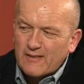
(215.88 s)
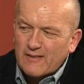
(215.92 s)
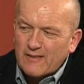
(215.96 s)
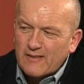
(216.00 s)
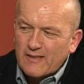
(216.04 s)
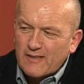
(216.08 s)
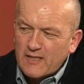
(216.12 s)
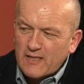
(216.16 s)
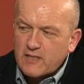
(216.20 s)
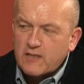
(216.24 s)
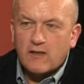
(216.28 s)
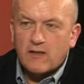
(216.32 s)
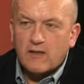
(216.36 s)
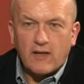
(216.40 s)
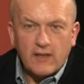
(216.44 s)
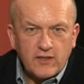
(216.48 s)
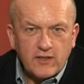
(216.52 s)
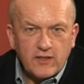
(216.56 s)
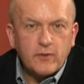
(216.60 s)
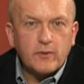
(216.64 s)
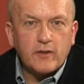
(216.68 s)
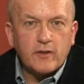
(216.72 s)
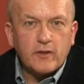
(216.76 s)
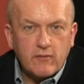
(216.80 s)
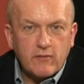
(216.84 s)
is slightly
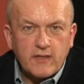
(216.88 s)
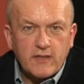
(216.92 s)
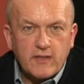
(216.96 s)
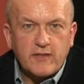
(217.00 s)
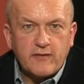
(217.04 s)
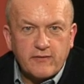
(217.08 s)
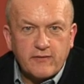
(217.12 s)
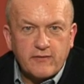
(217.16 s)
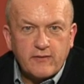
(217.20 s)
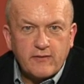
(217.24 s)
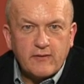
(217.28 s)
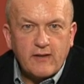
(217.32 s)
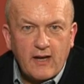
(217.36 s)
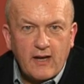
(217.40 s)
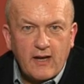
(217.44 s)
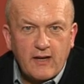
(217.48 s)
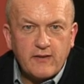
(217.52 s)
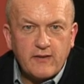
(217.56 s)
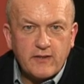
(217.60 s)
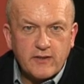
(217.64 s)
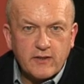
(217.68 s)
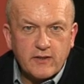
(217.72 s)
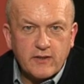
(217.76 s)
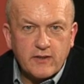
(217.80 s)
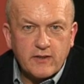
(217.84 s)
too aggressive at
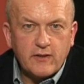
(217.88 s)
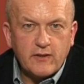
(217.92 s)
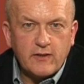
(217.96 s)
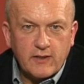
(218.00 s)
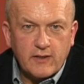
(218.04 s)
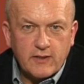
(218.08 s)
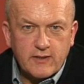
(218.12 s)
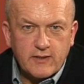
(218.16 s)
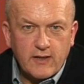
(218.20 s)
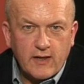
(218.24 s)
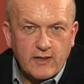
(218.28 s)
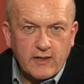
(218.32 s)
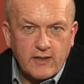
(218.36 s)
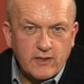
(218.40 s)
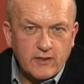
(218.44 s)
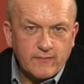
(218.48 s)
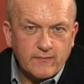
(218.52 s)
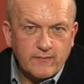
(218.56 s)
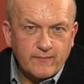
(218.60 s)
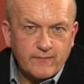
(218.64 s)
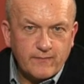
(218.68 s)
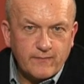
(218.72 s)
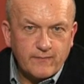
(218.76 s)
this early stage.